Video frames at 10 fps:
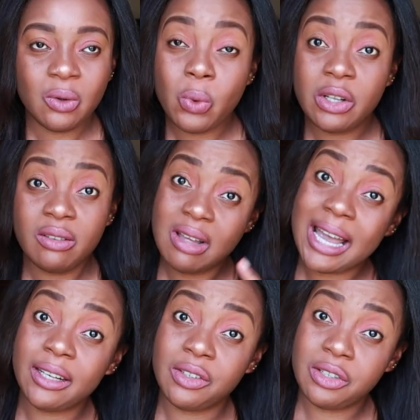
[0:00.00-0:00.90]
well,
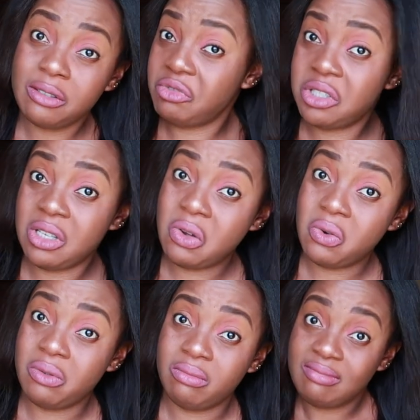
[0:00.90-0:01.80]
hide it and then just
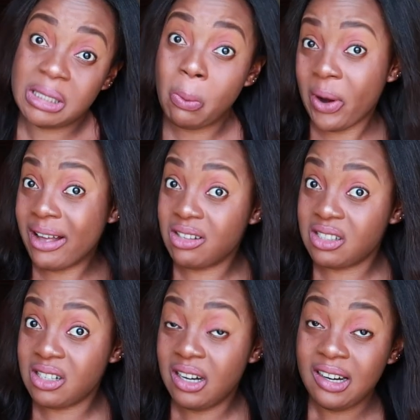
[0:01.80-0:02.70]
go somewhere else.